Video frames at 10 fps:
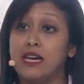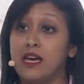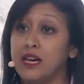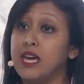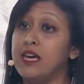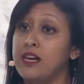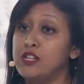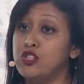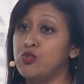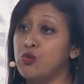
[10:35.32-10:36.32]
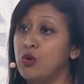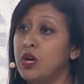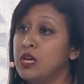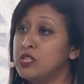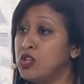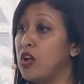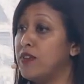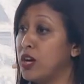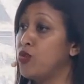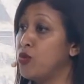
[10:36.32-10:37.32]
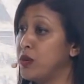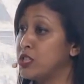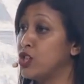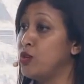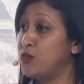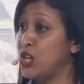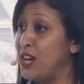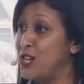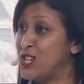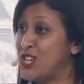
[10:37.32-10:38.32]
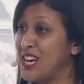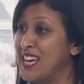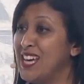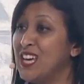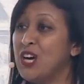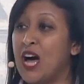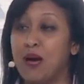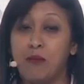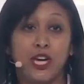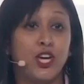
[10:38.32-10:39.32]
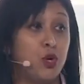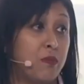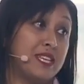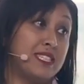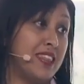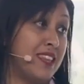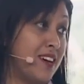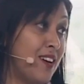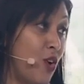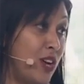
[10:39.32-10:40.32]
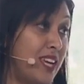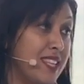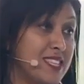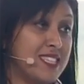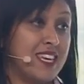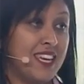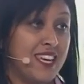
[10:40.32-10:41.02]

and akin to solving a Rubik's Cube challenge. How many cubers in the audience?